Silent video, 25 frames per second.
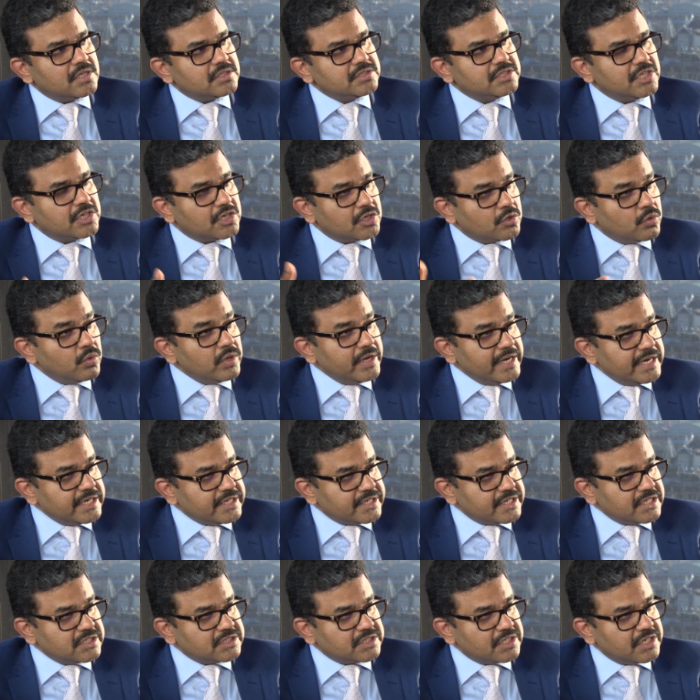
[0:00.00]
the
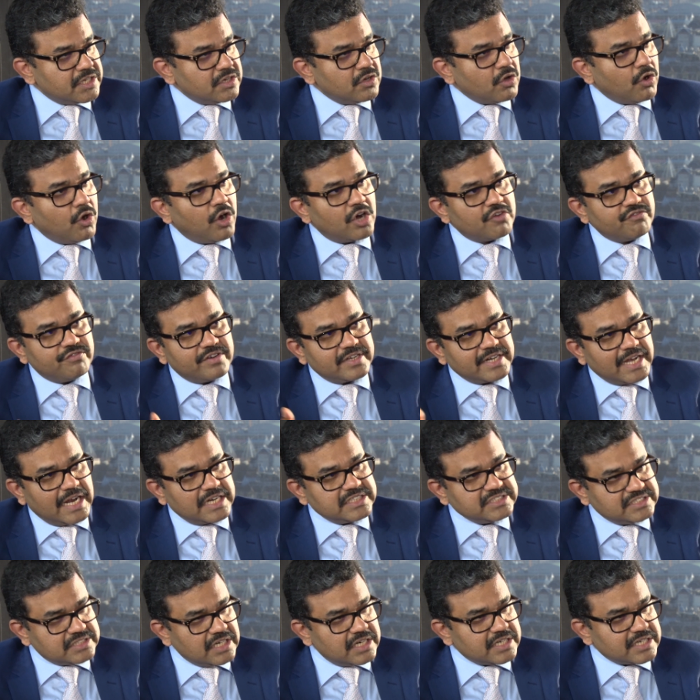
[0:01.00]
regulatory thing on
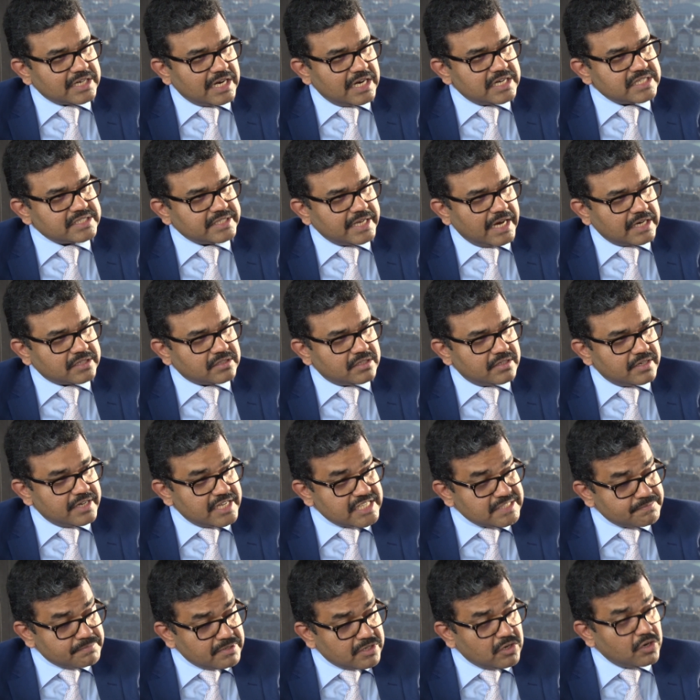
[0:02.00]
financial transaction,
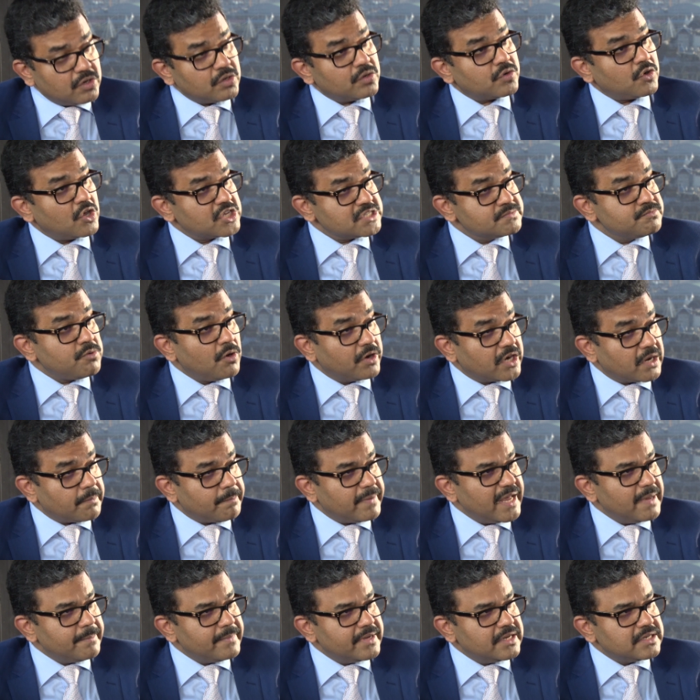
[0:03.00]
especially on cross-border
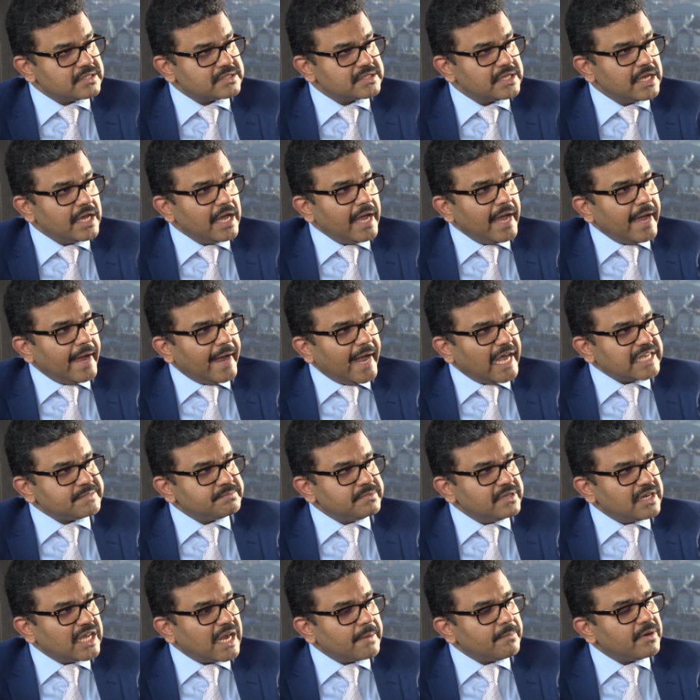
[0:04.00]
payments, has
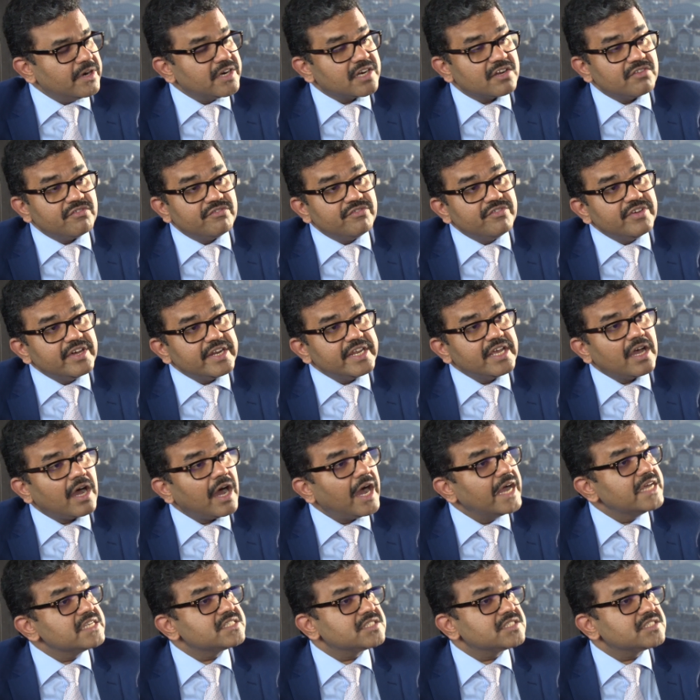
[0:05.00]
been come under very high